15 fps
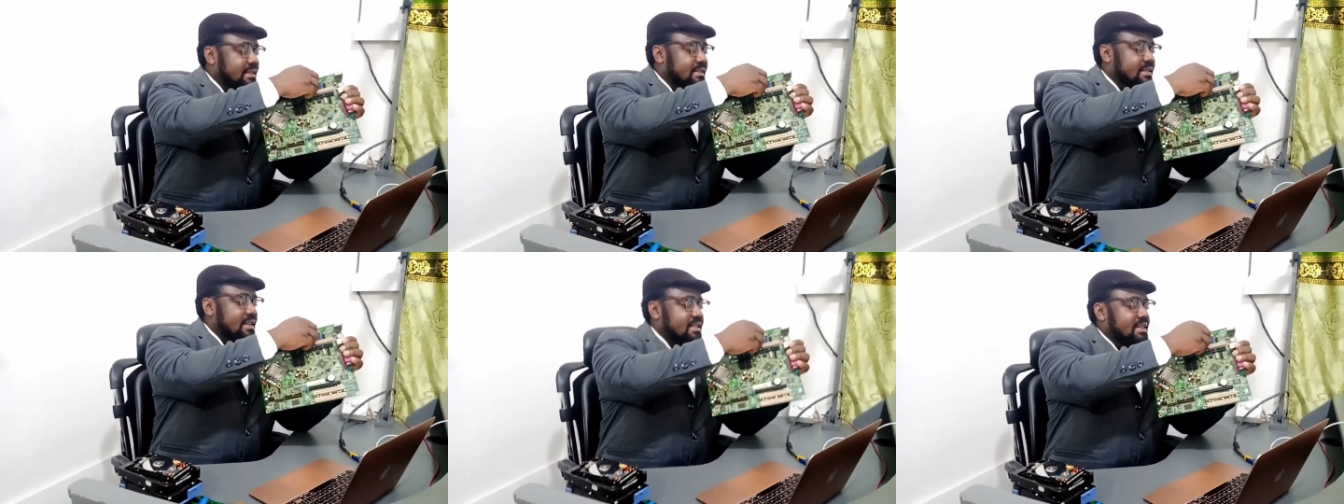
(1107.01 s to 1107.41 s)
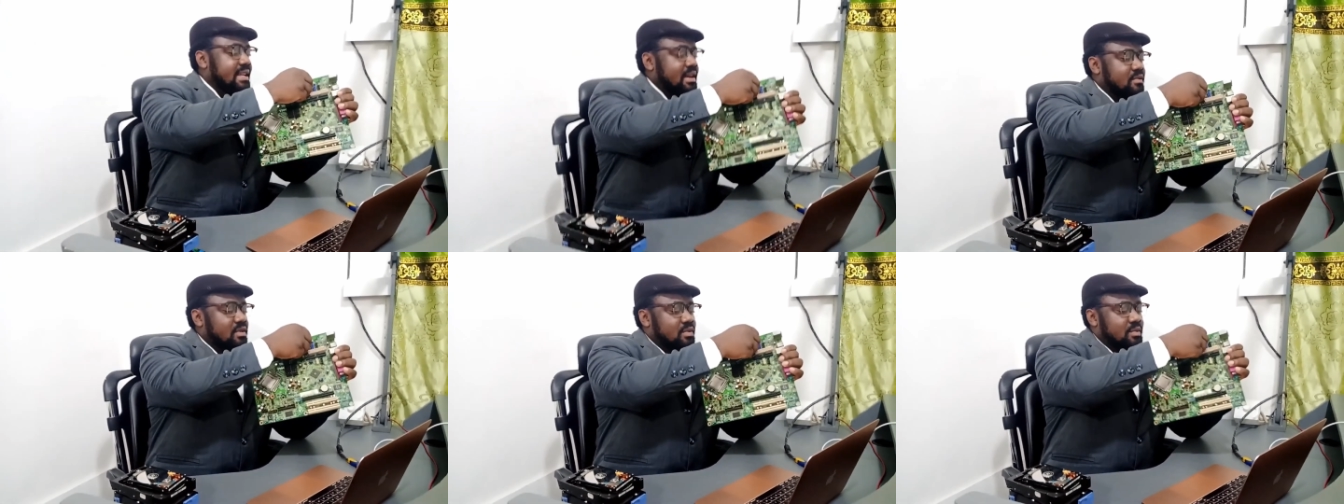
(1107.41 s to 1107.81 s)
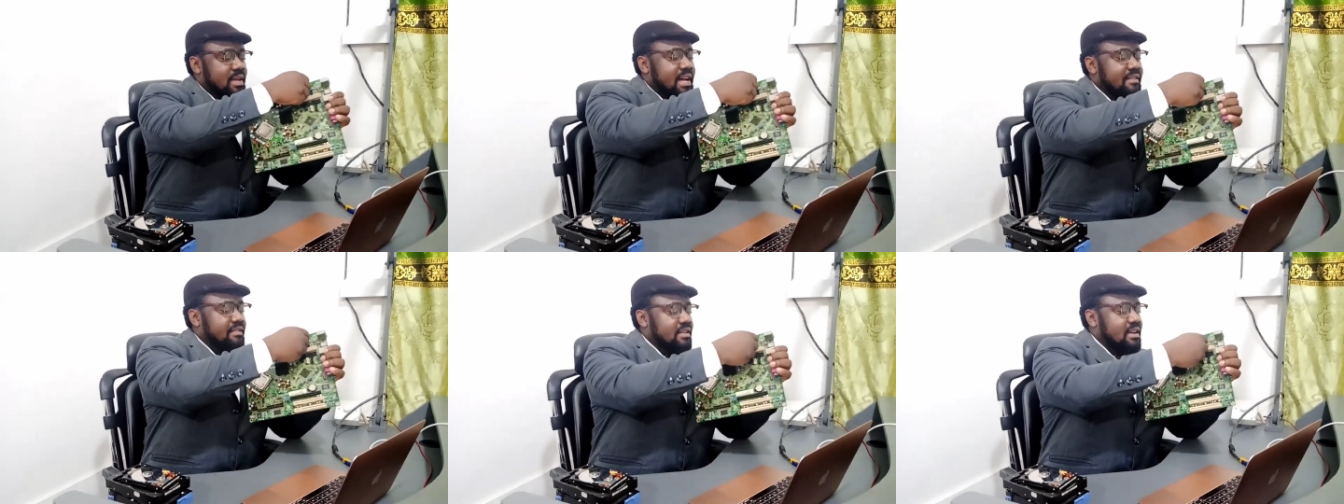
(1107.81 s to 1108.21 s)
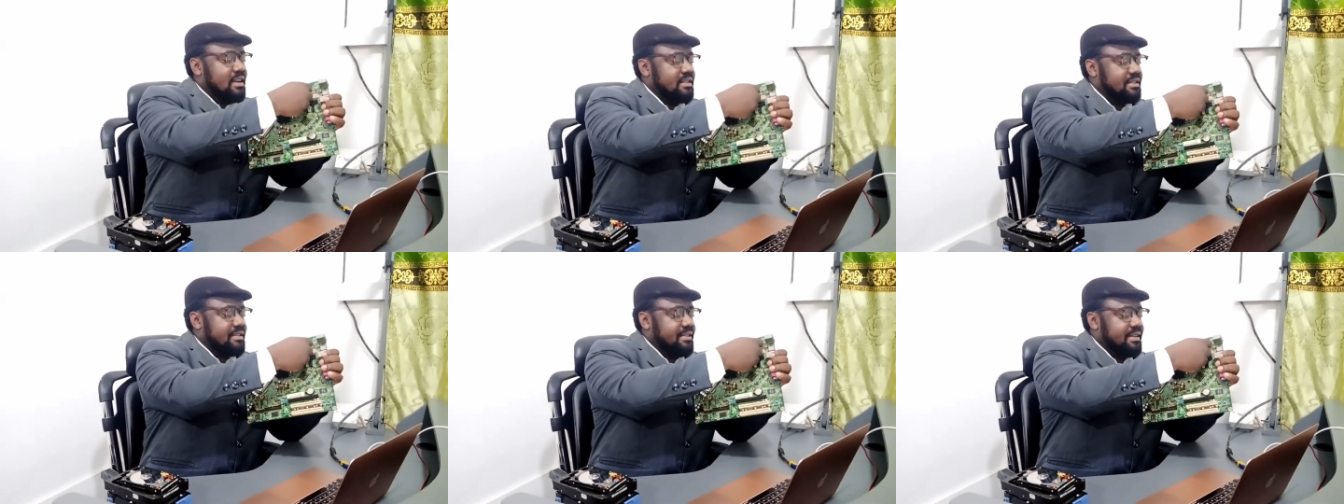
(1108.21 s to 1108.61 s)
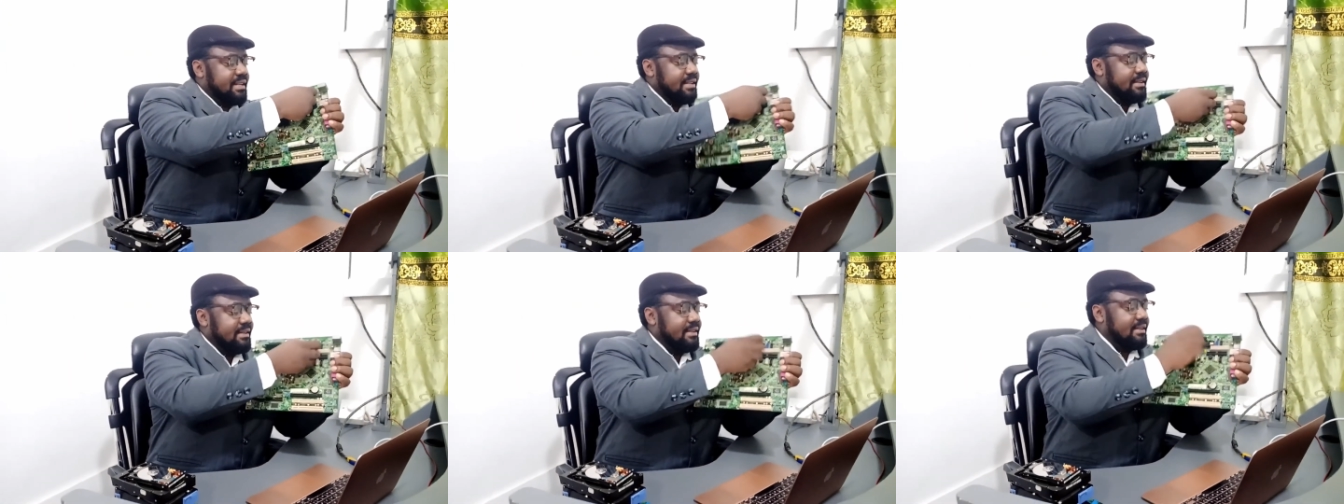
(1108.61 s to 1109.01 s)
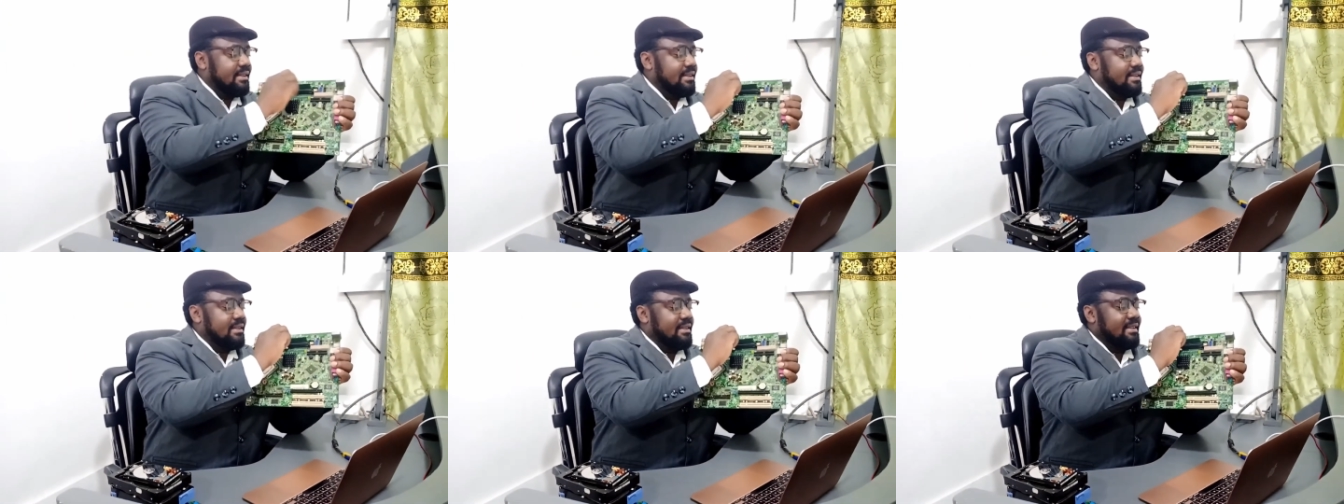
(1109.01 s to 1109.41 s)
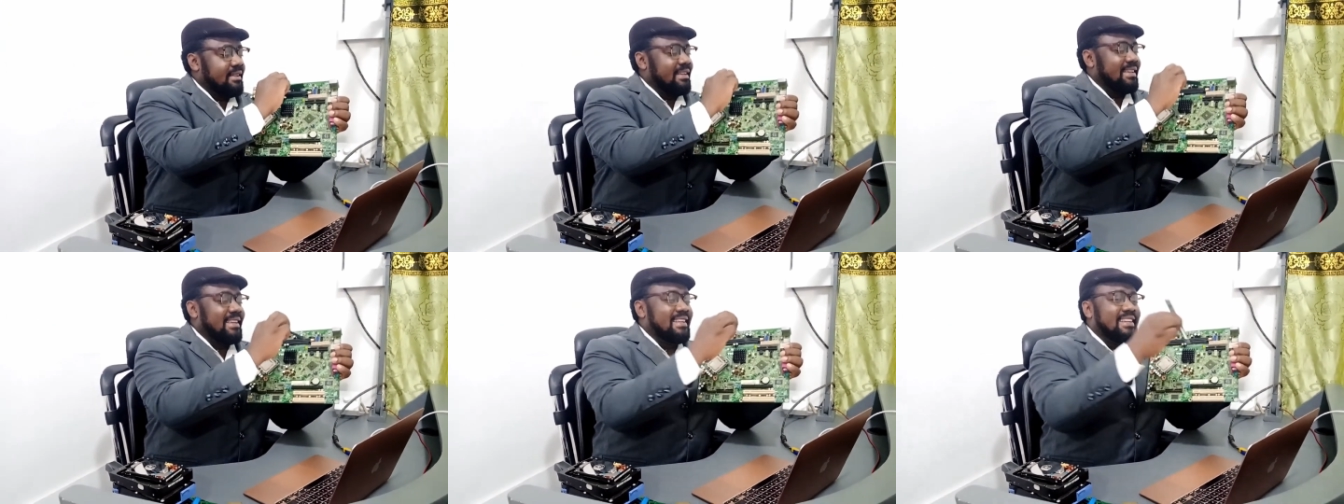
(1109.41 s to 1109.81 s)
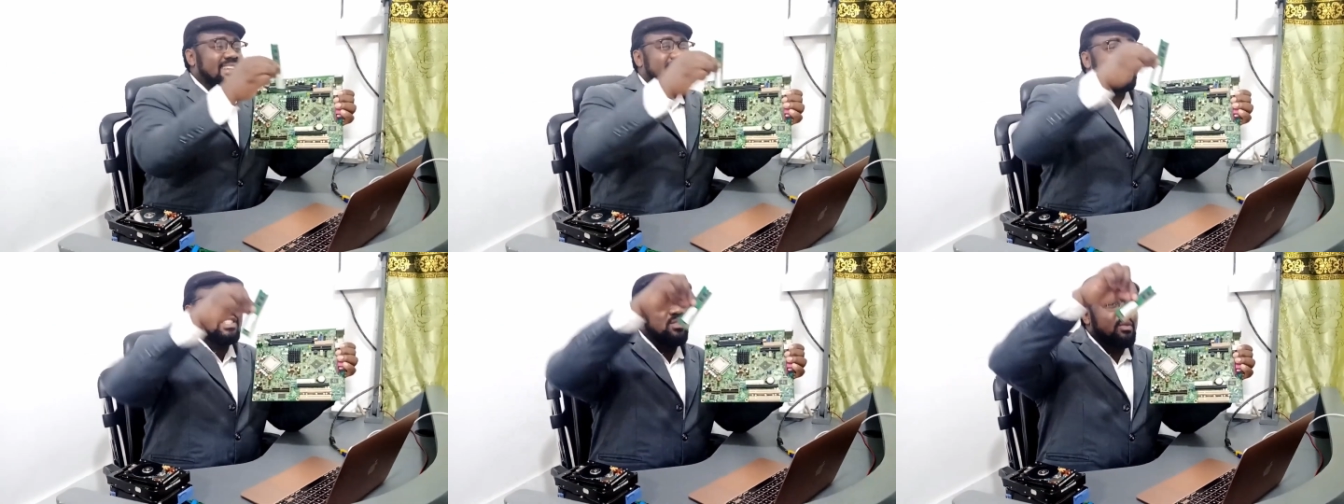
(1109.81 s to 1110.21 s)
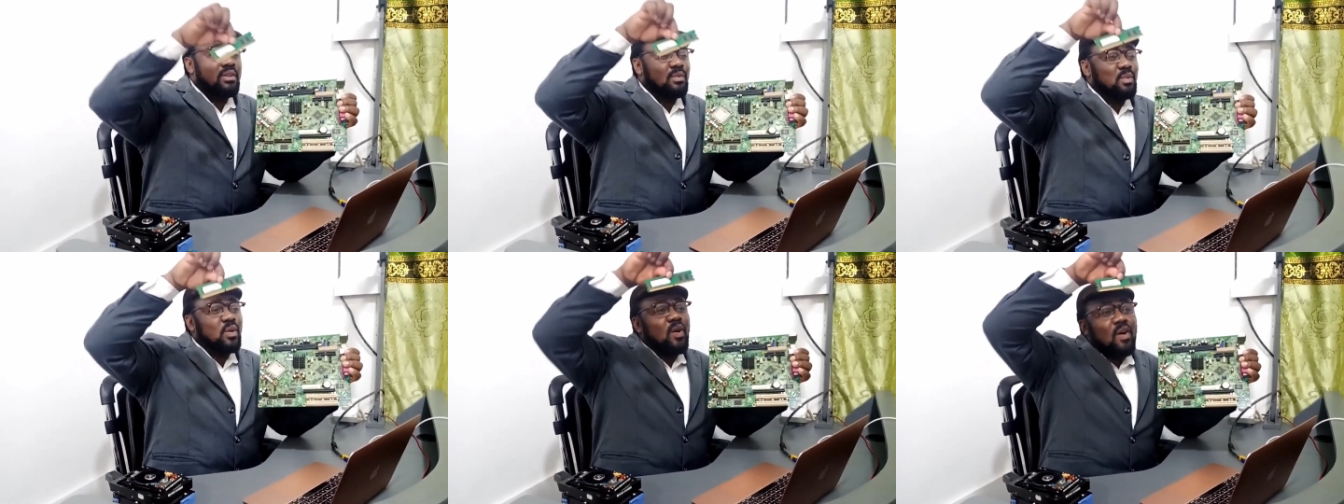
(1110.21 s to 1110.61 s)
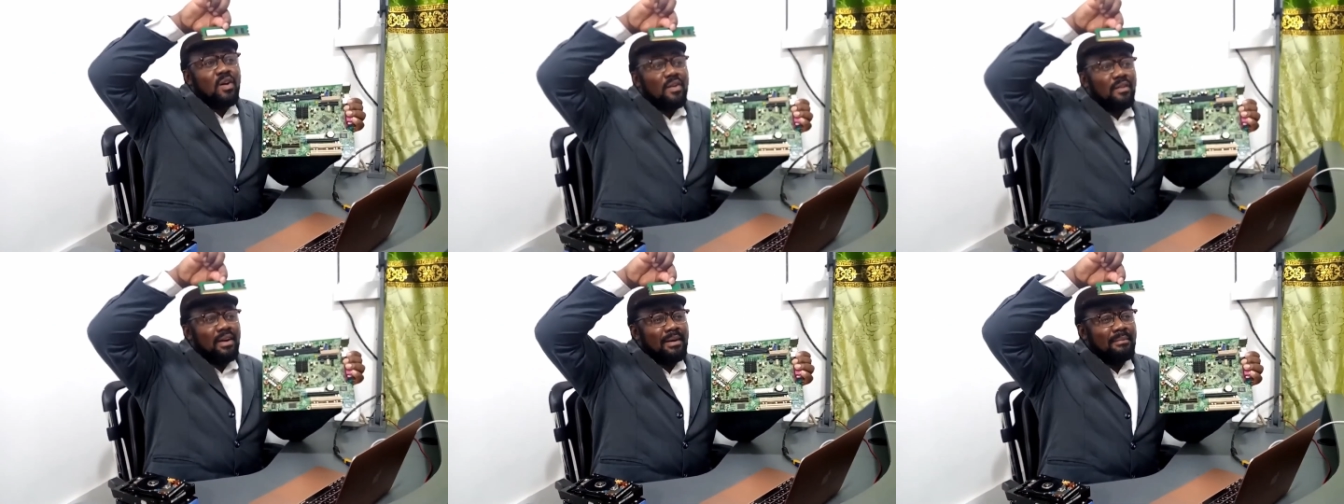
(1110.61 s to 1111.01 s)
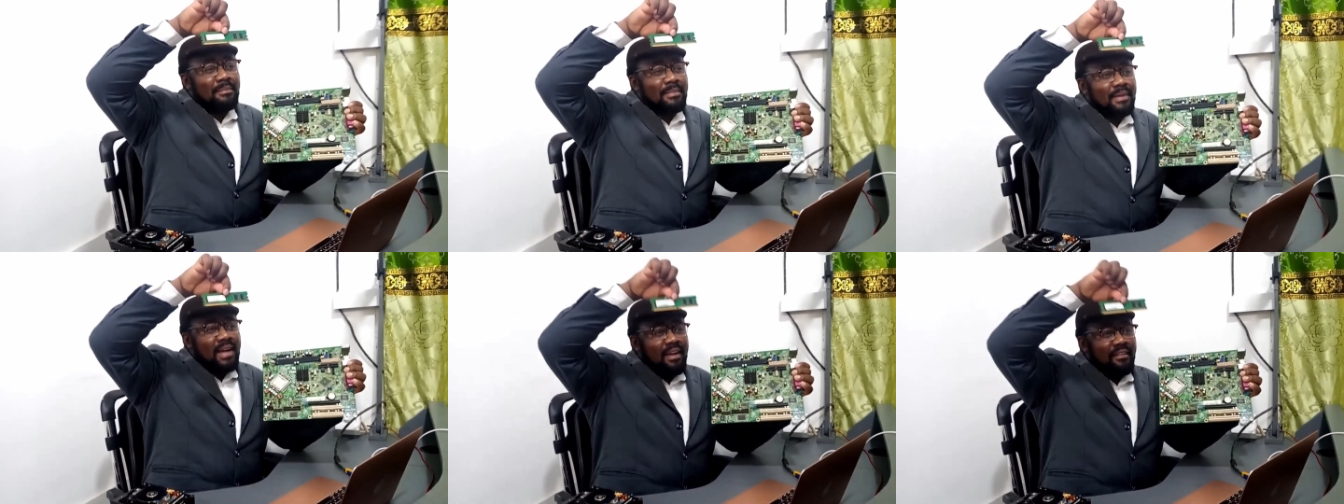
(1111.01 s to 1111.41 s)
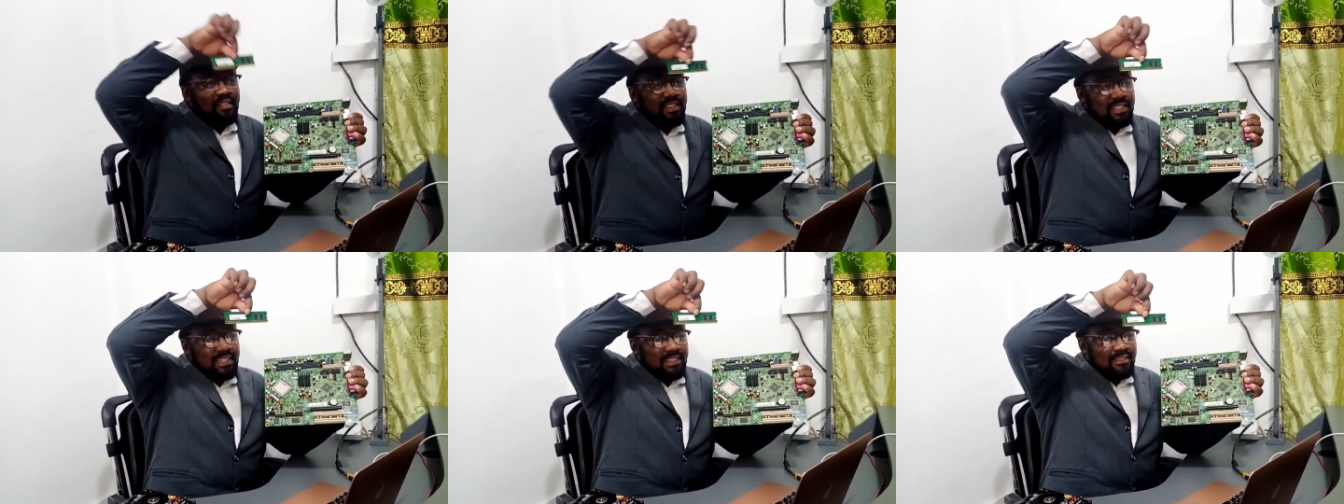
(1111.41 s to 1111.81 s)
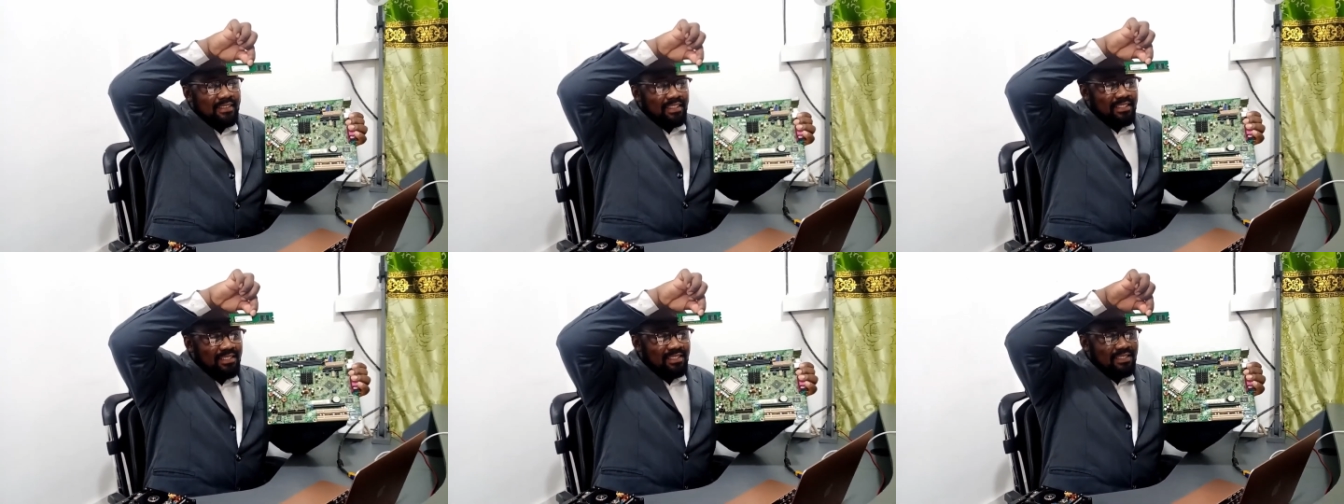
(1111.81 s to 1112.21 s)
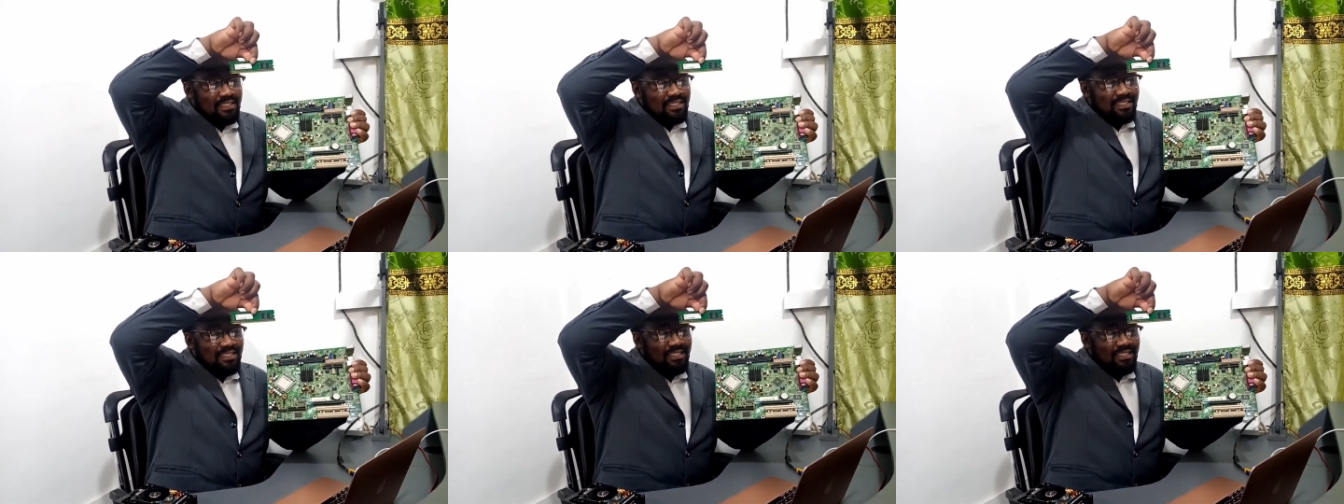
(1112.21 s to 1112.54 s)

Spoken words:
Just like what we have on our screen, this is what we call RAM. Have you seen this?